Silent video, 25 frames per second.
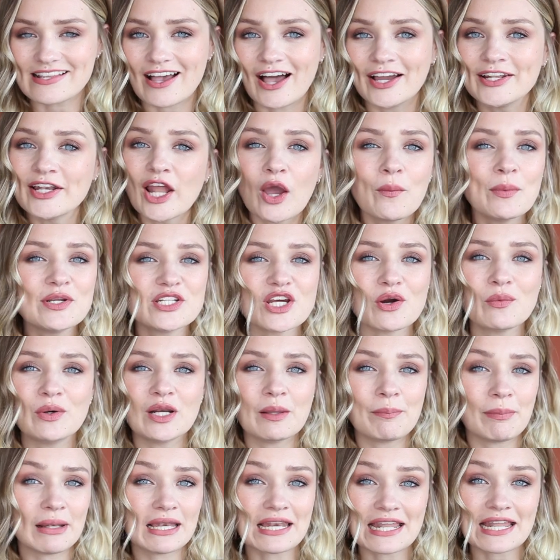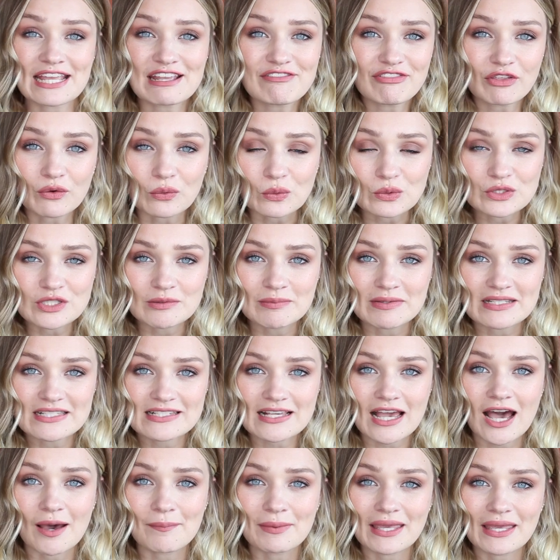I know we don't want to believe that autumn is
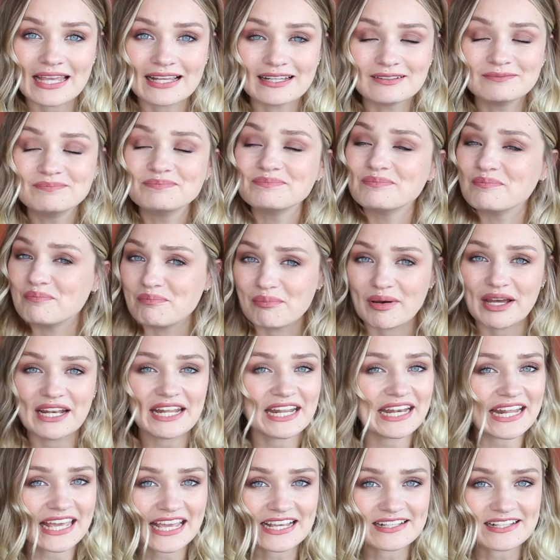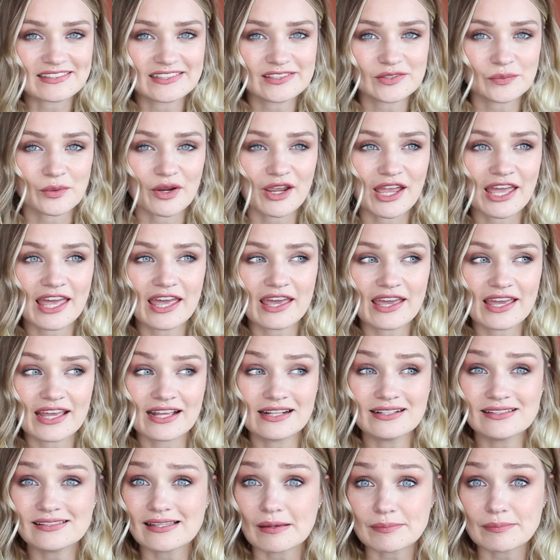coming, but it is. We're
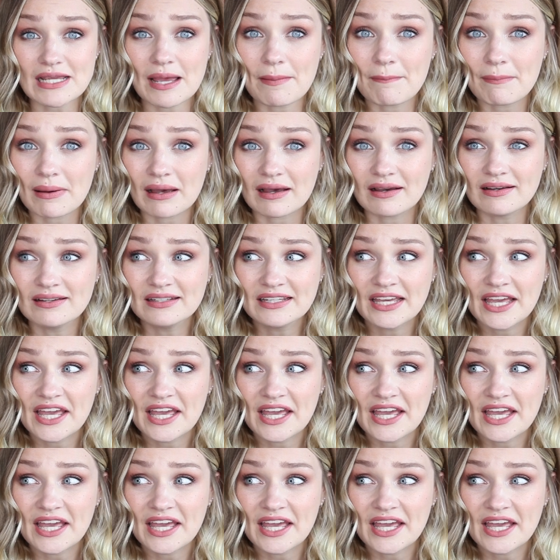in September.